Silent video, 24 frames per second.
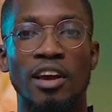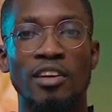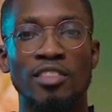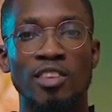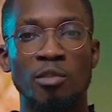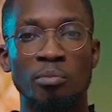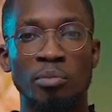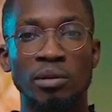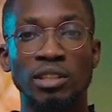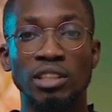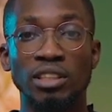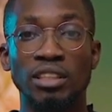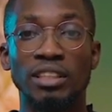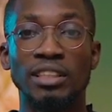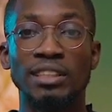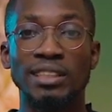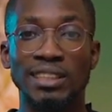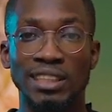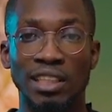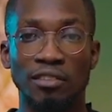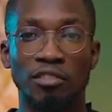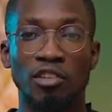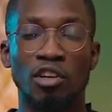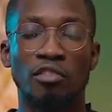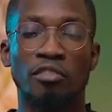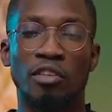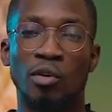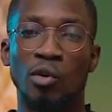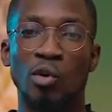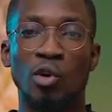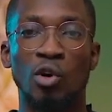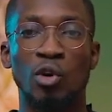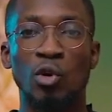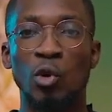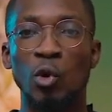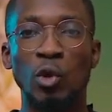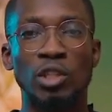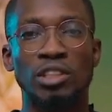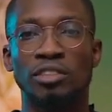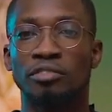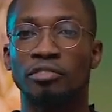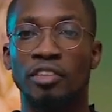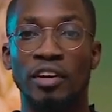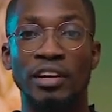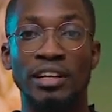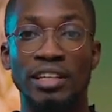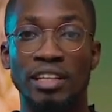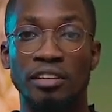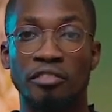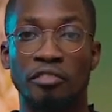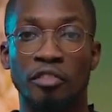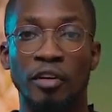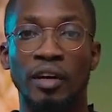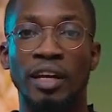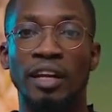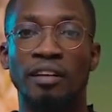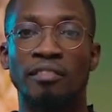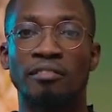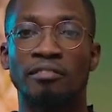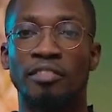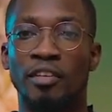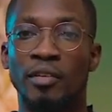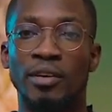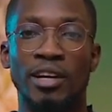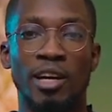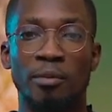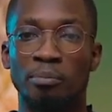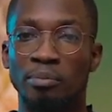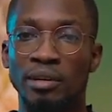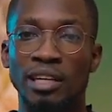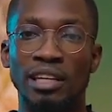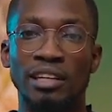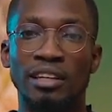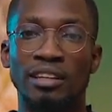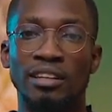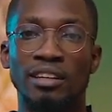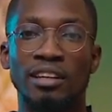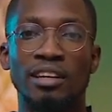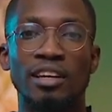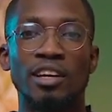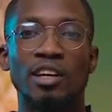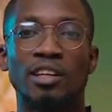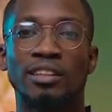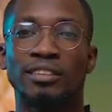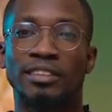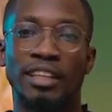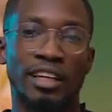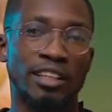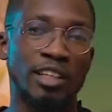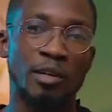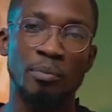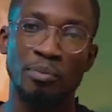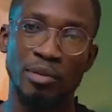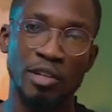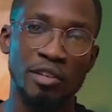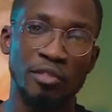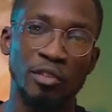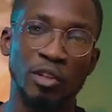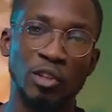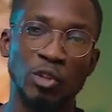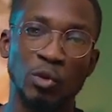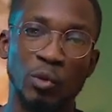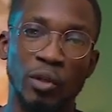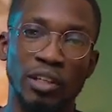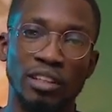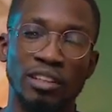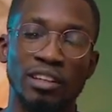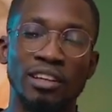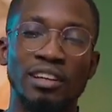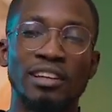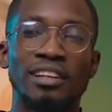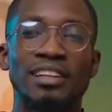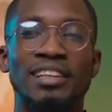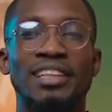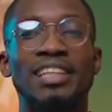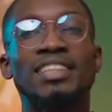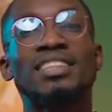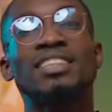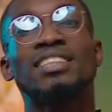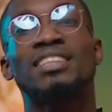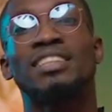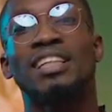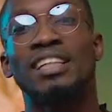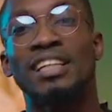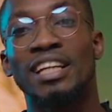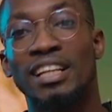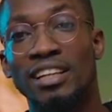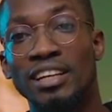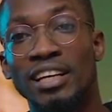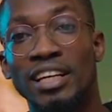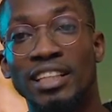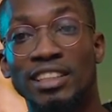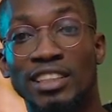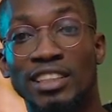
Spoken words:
and the picture itself overall looks very different and very appealing than the previous one. This is another